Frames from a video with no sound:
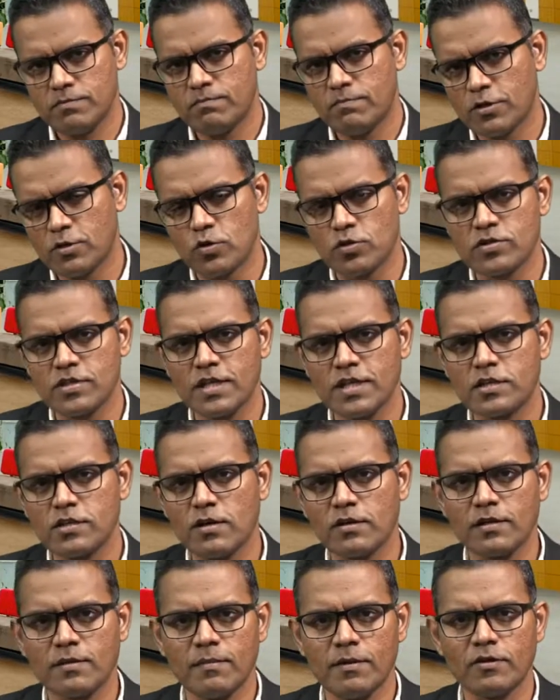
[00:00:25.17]
because I
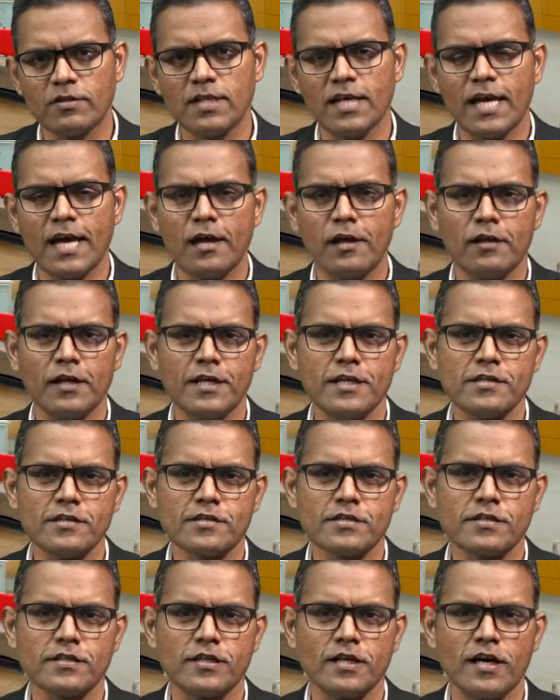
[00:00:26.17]
talked about the
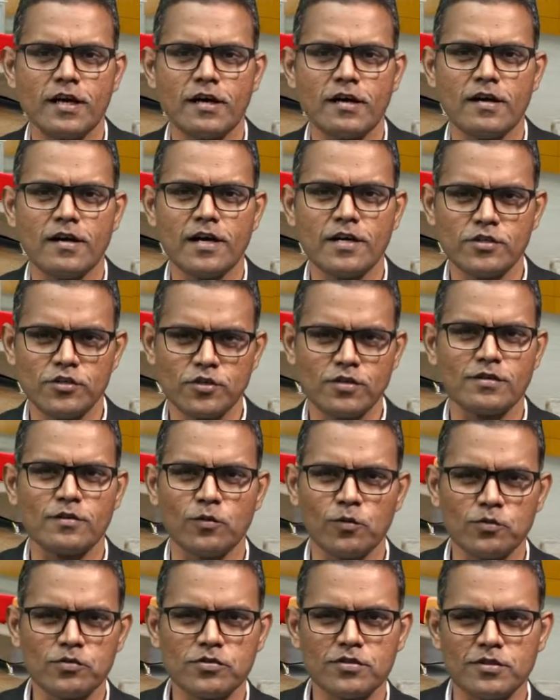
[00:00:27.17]
airlines, I should
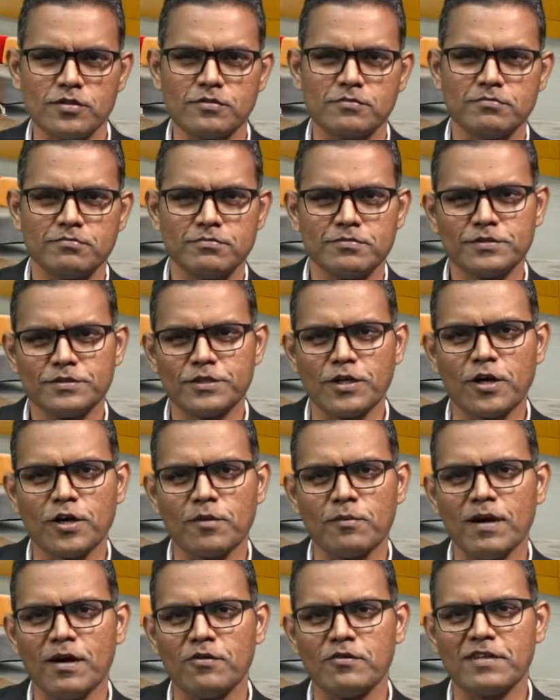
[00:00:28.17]
also talk
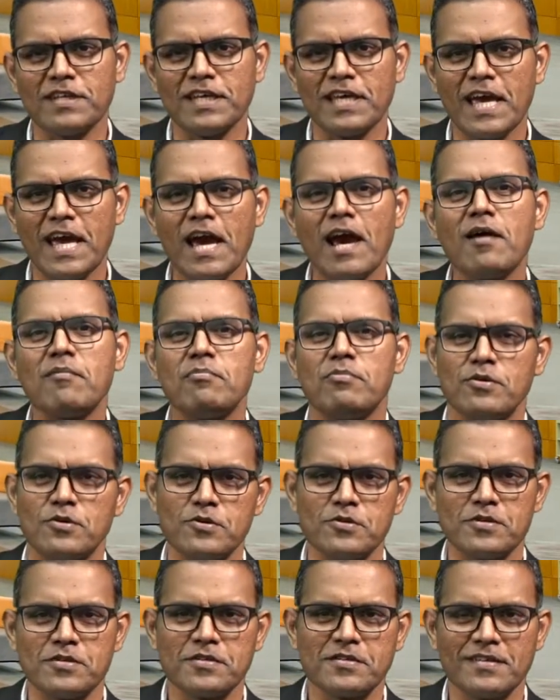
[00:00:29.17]
about the
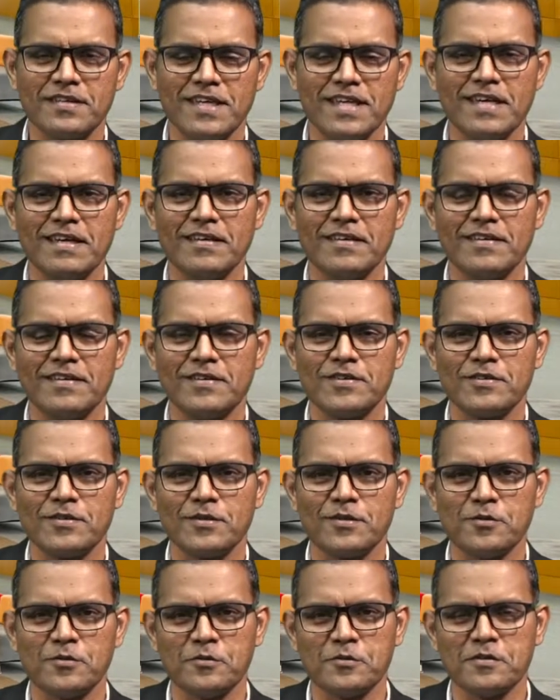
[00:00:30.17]
airport. Yeah,
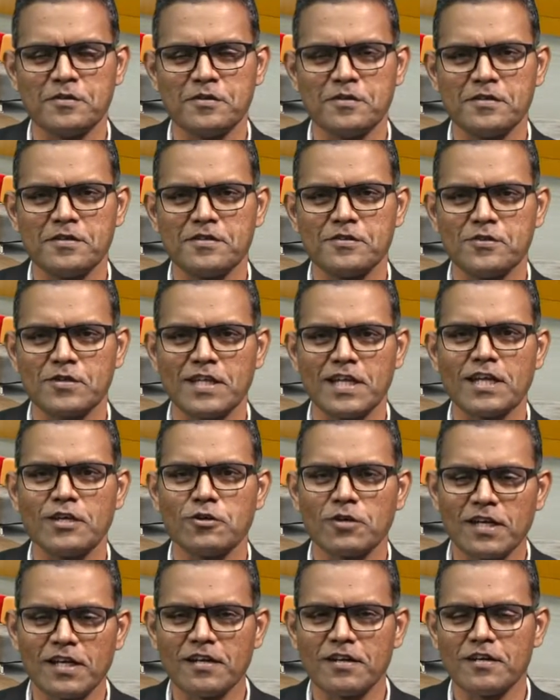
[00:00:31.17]
so that
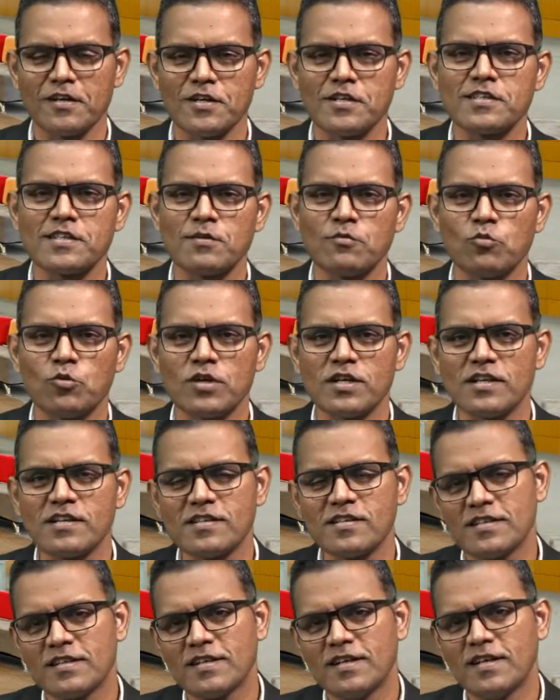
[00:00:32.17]
you can learn some
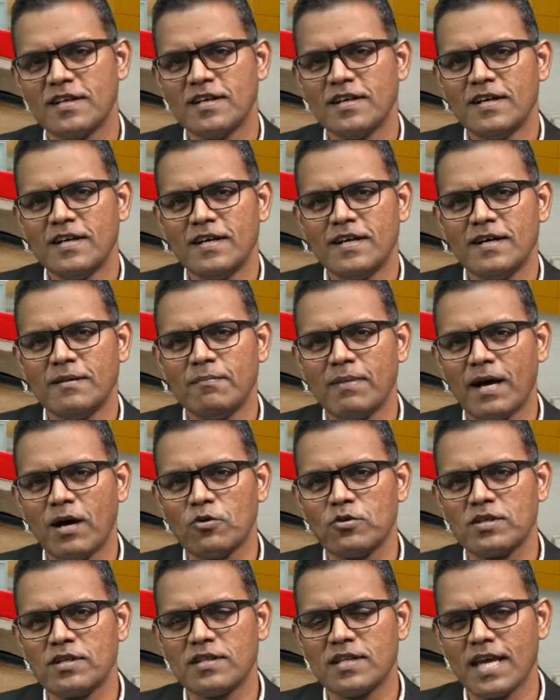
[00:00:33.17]
words
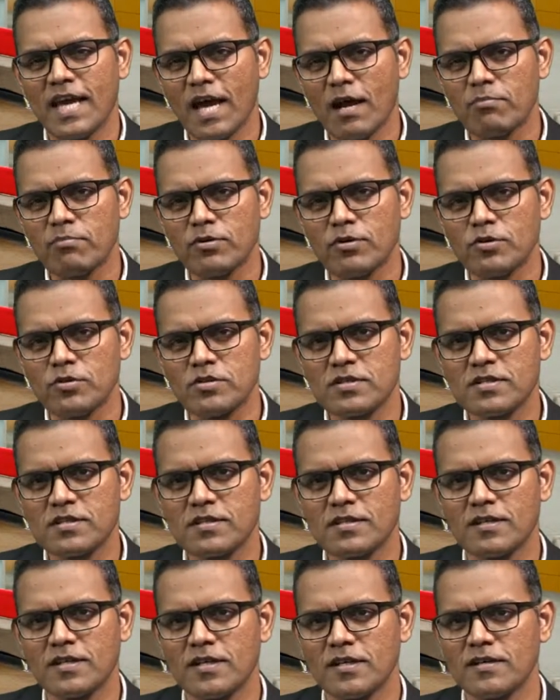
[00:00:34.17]
about the airport,
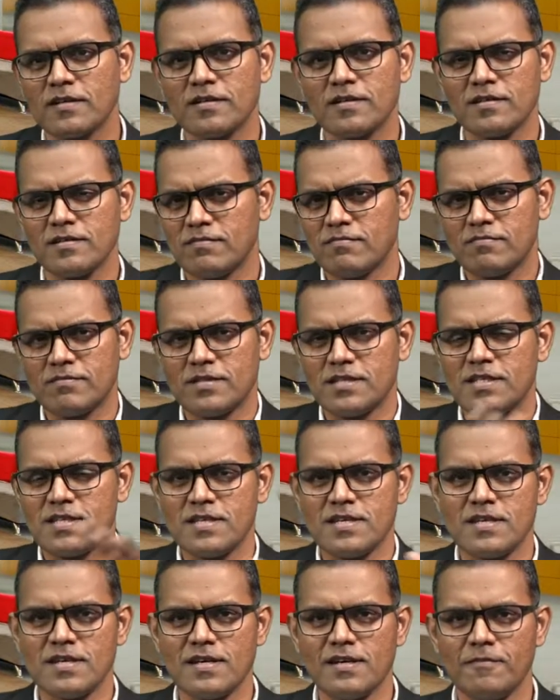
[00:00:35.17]

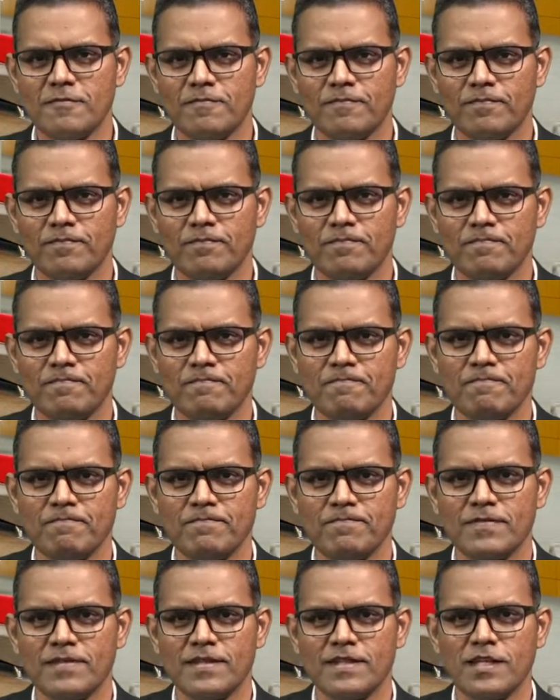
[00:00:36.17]
the
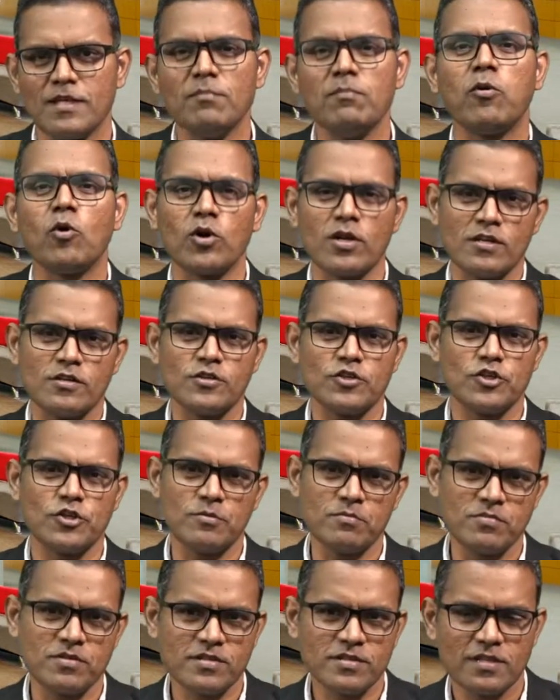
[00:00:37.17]
the important
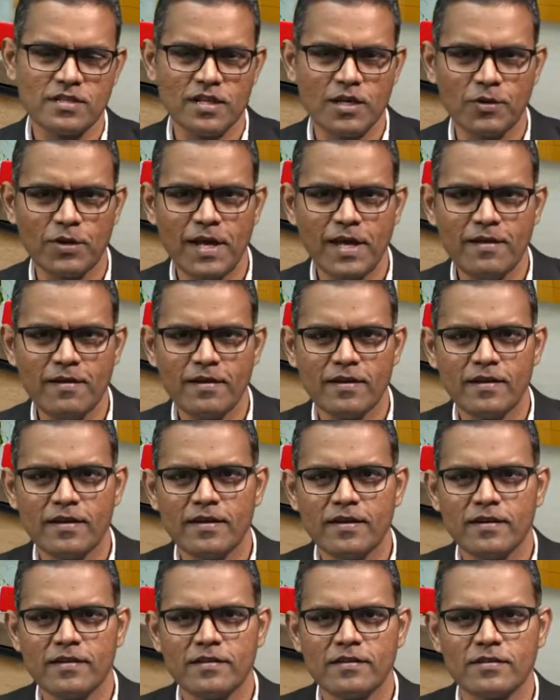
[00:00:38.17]
terms. Okay,
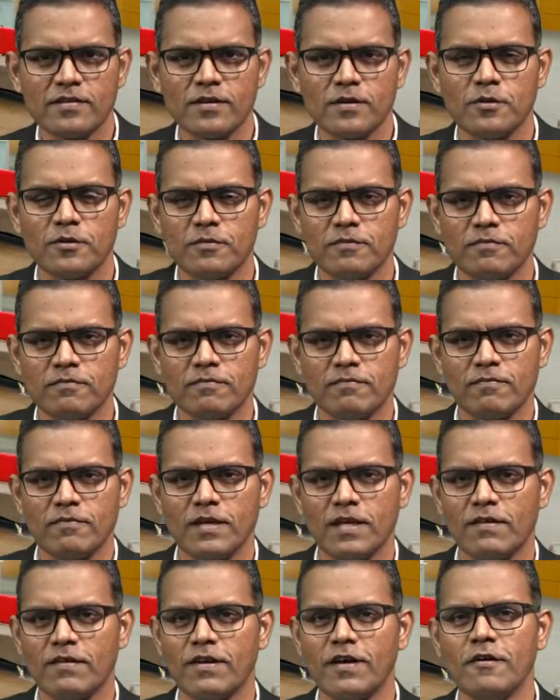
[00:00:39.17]
so
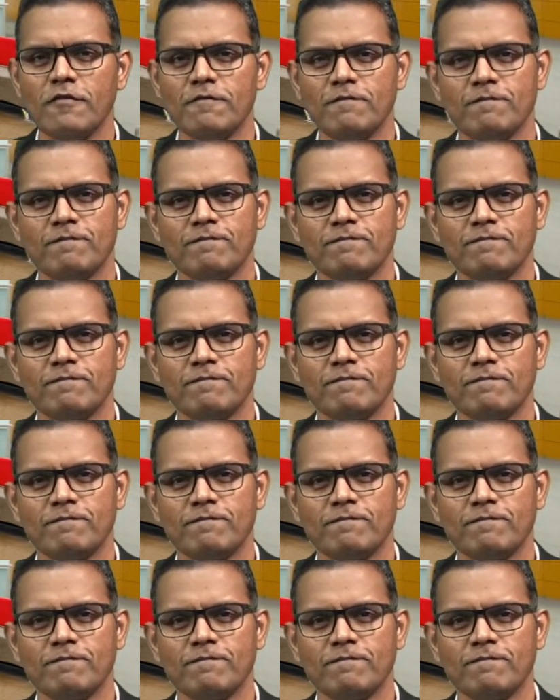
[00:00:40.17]
here you go.